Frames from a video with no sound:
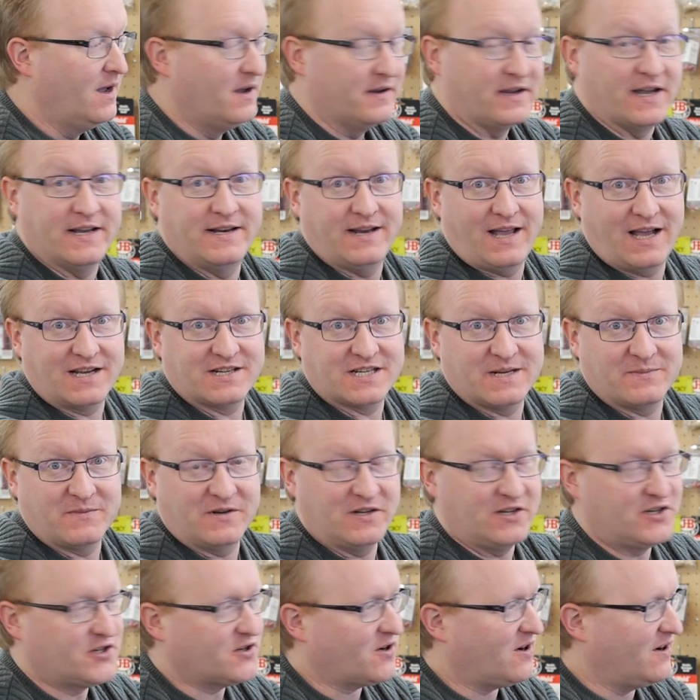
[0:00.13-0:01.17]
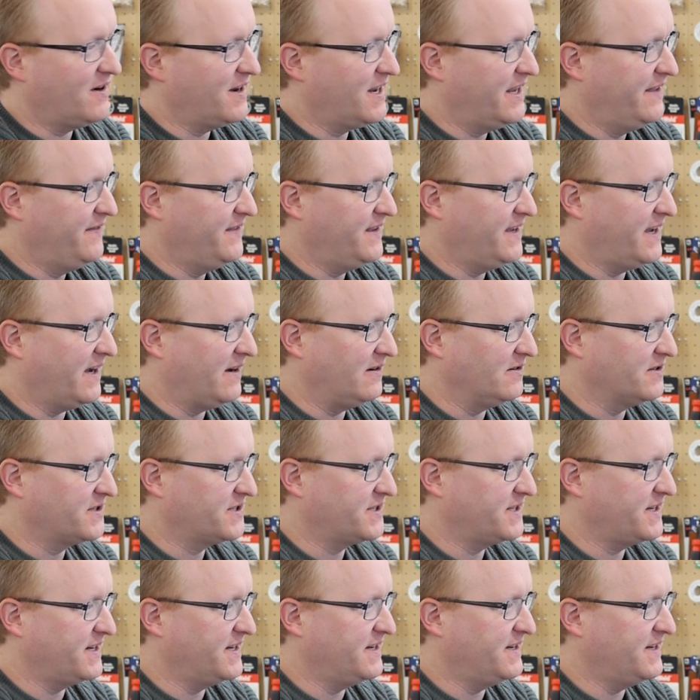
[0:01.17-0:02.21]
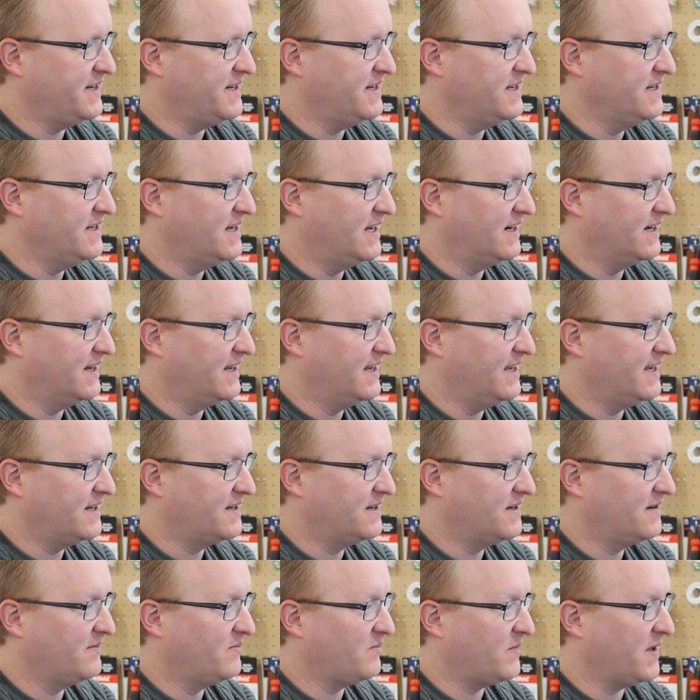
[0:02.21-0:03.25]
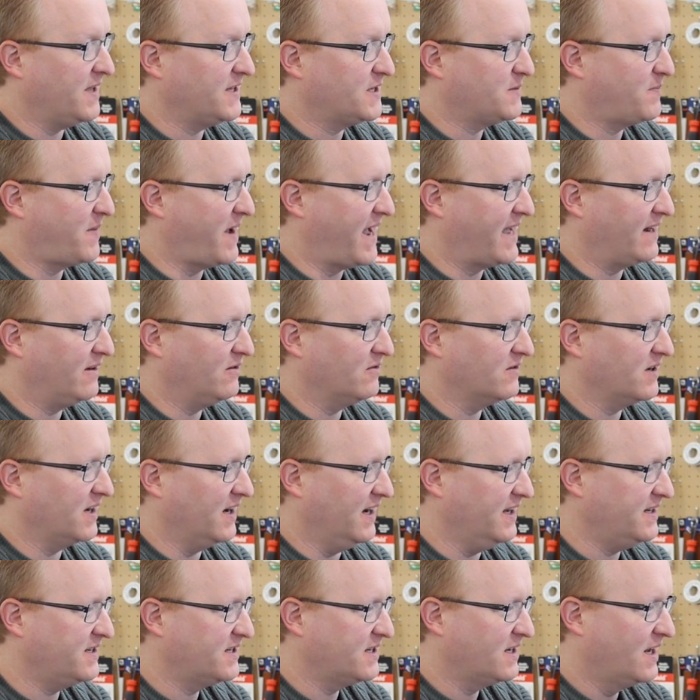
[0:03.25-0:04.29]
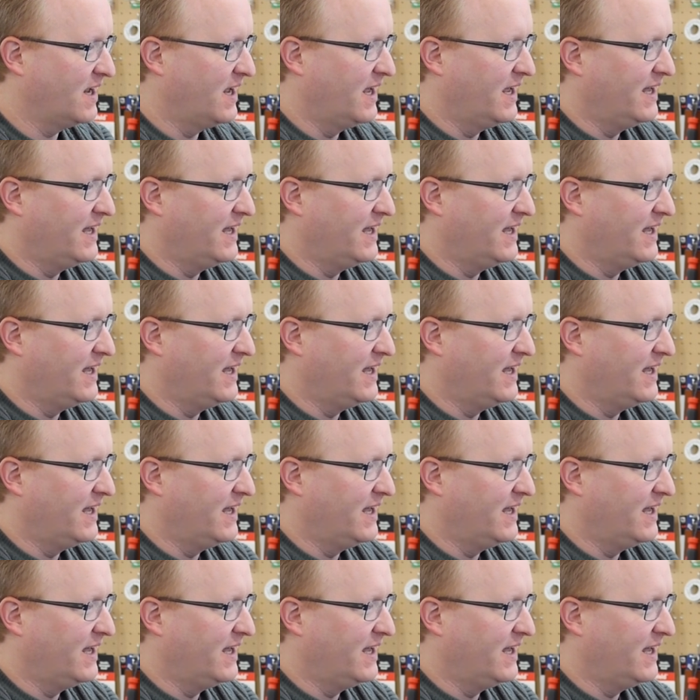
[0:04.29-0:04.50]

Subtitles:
Okay, next I'm going to draw in the LCD and get its panel cut.